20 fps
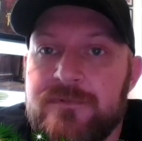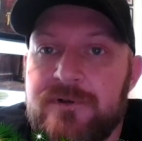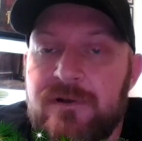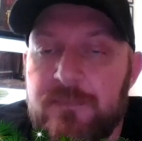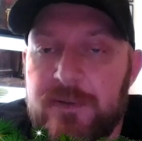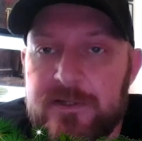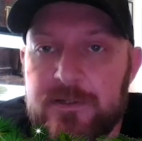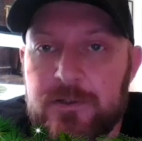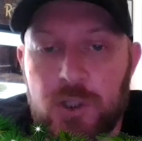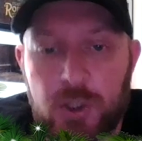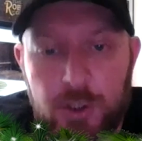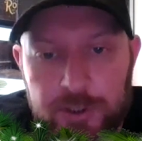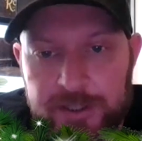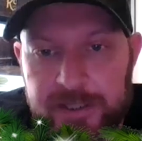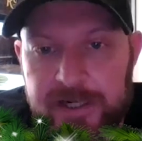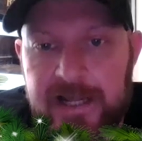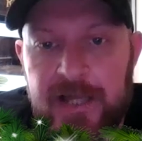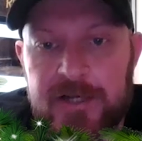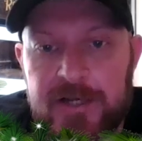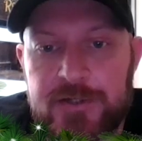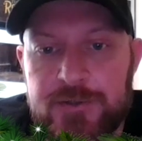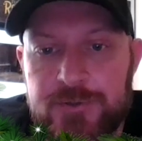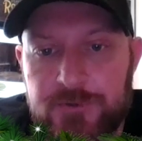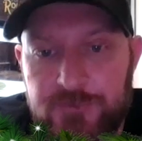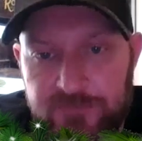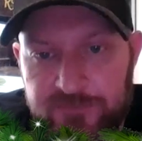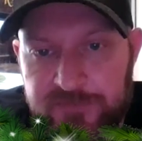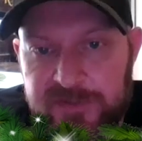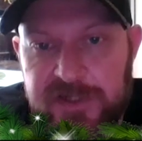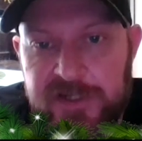been learning how to
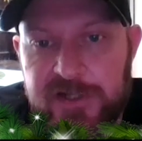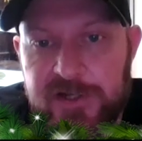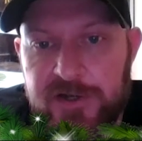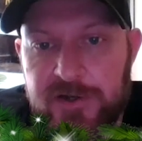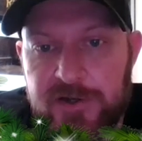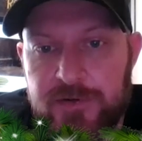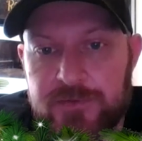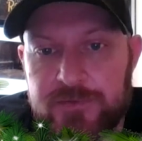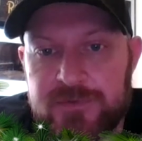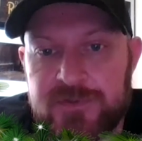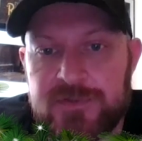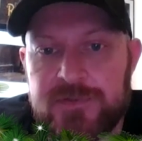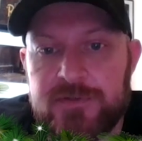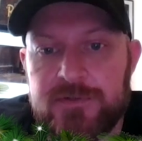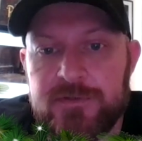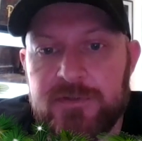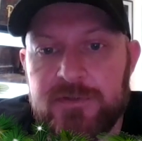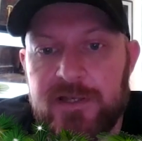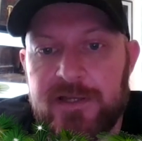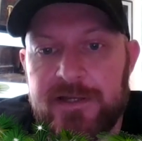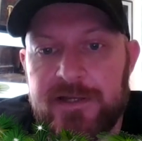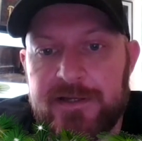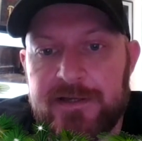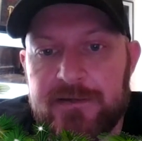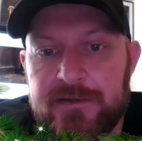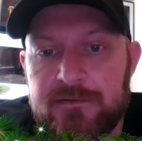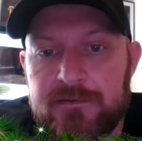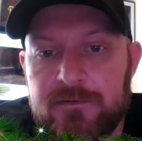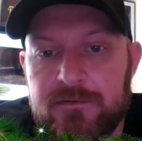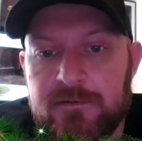do videos and like
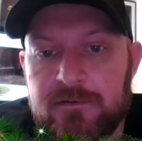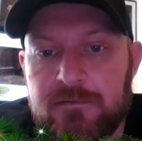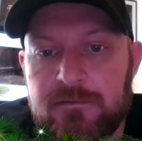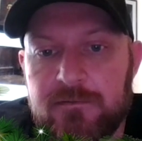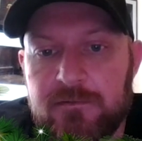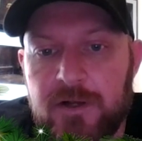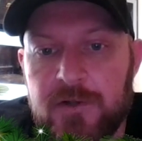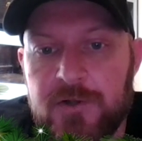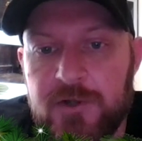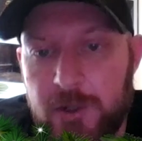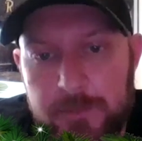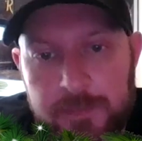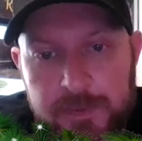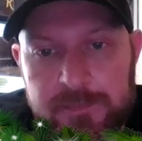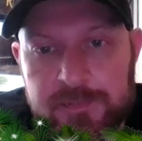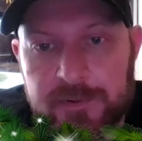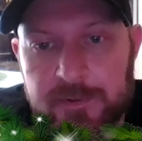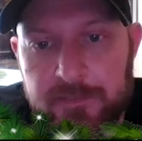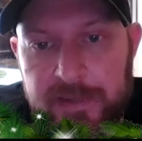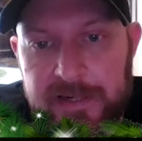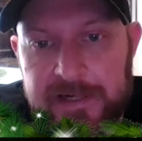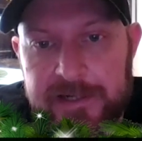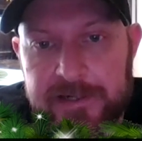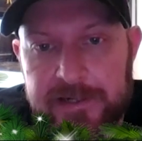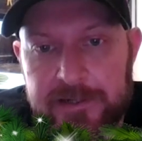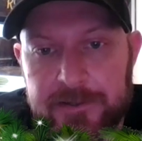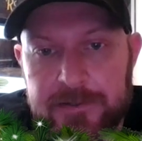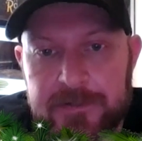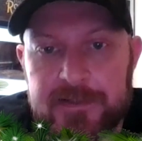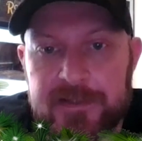Adobe
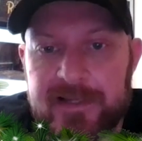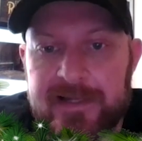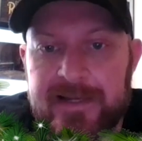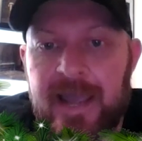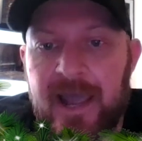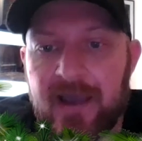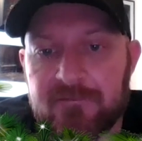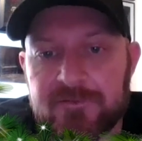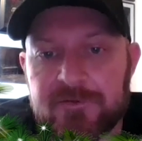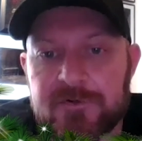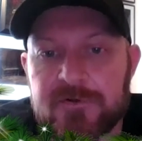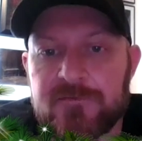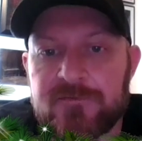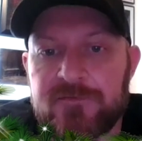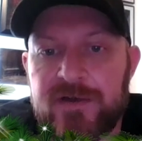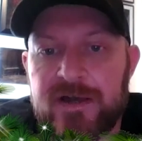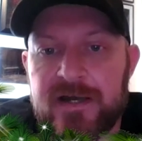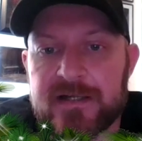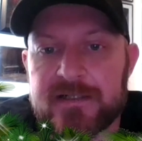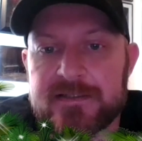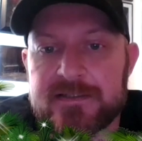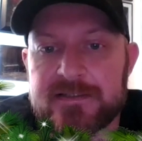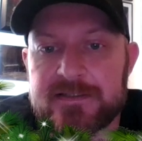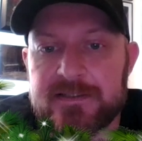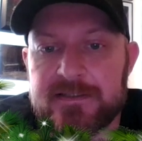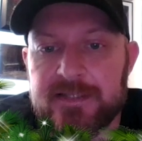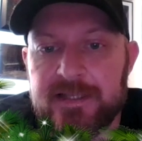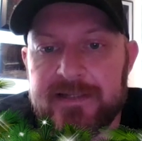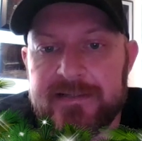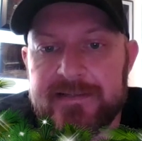Premiere and like After Effects,
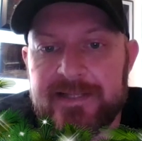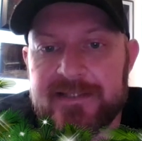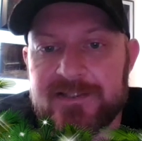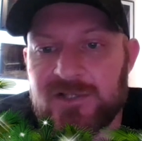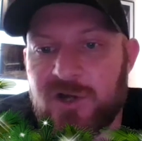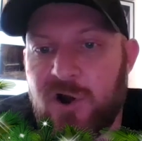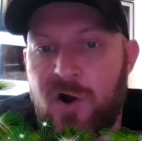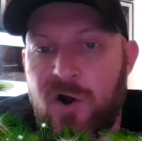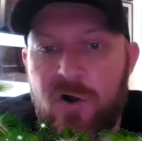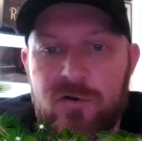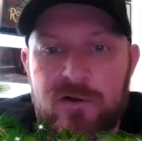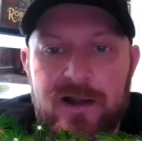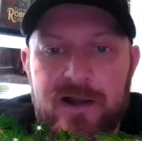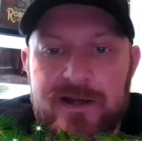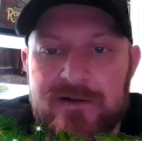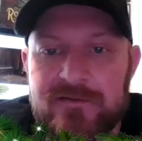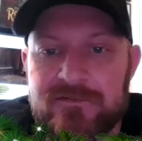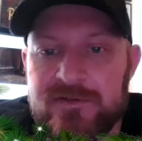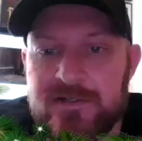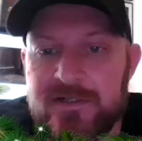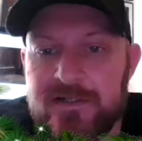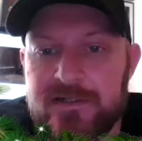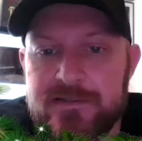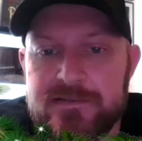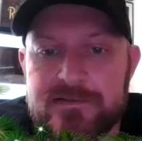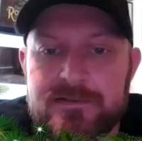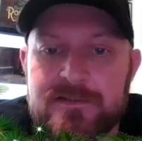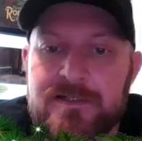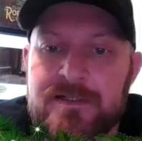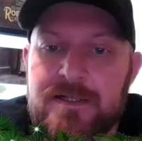and like that's all kind of a
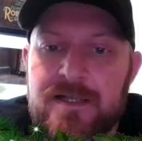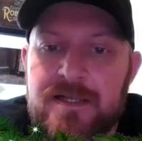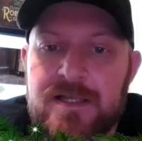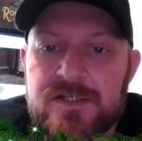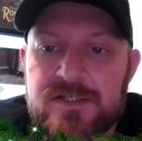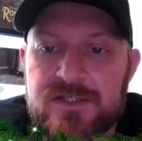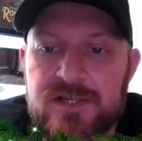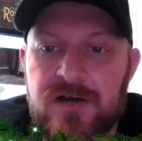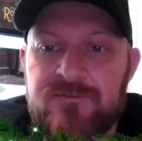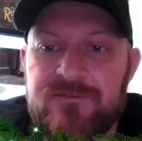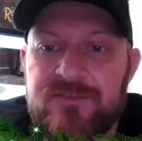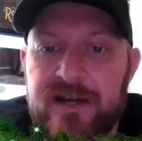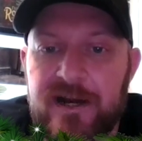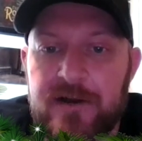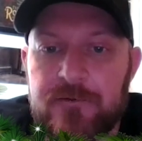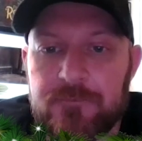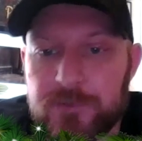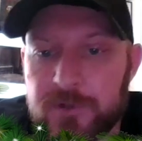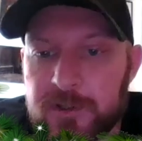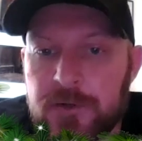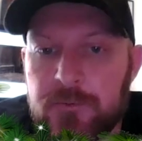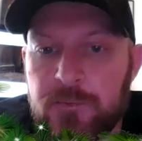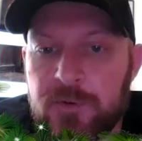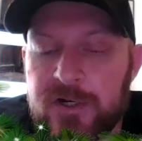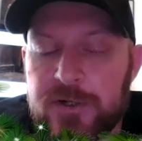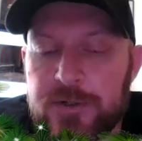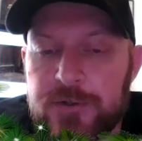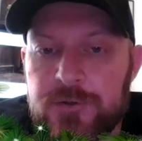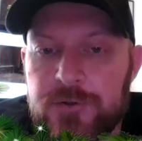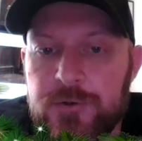stuff that I really want
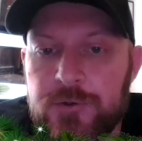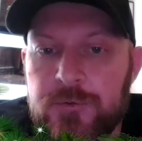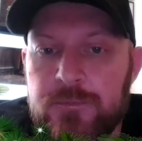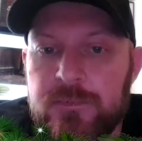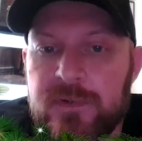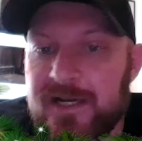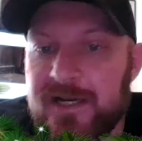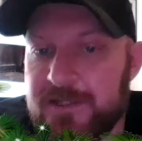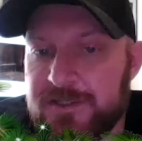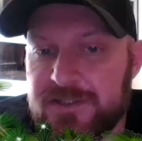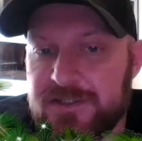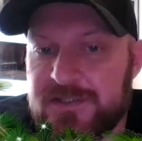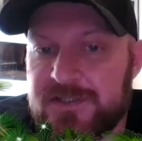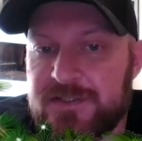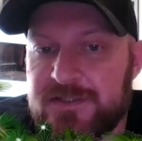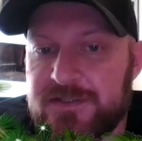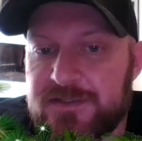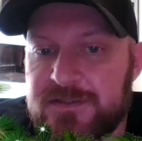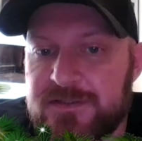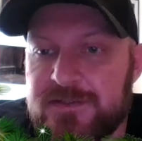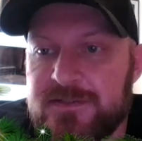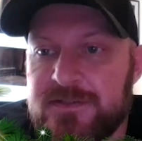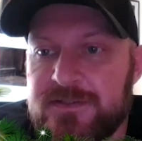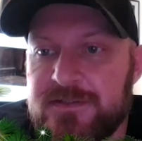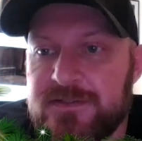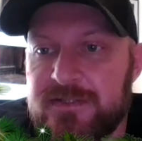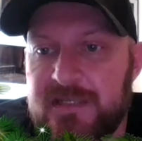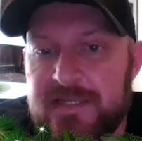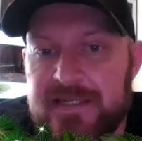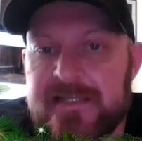to do, but I just
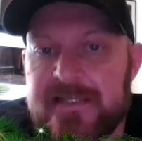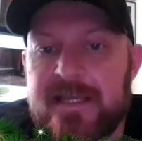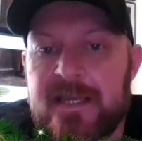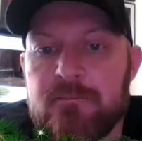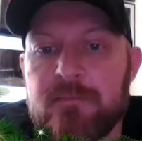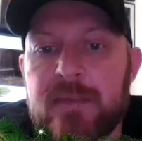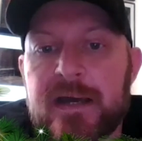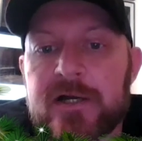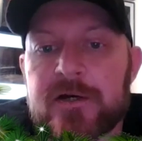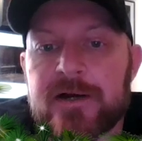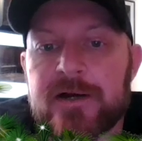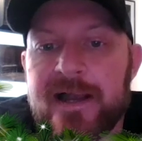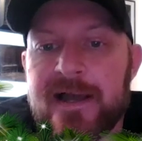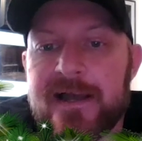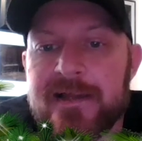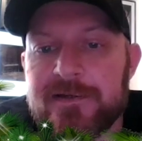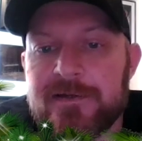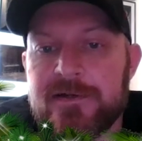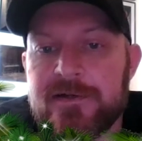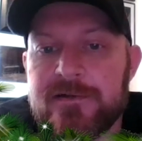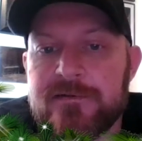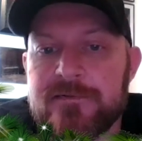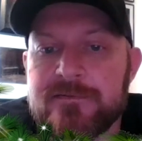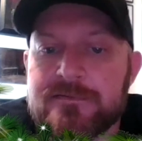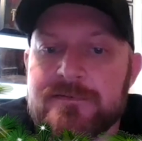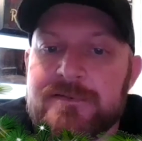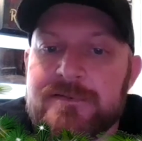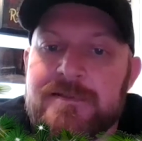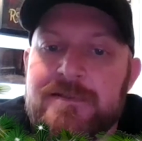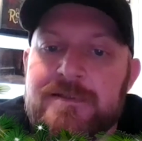need to get better at, you know.
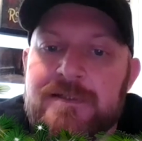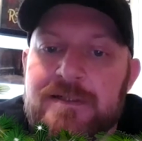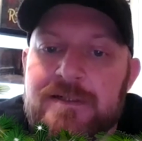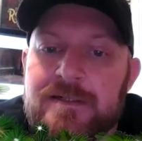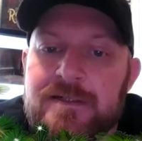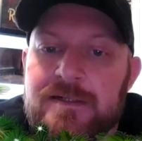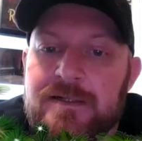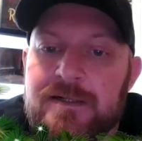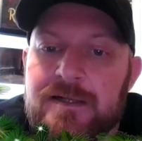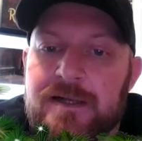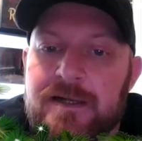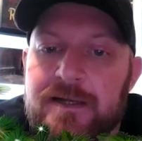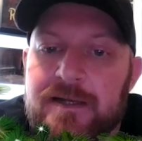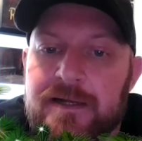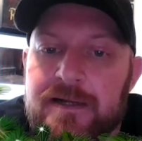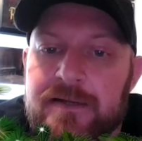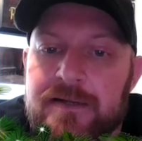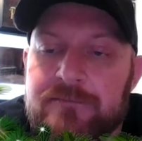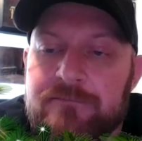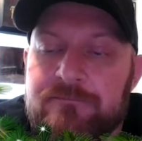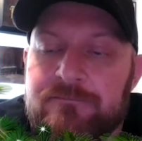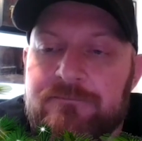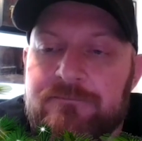Mm-hmm.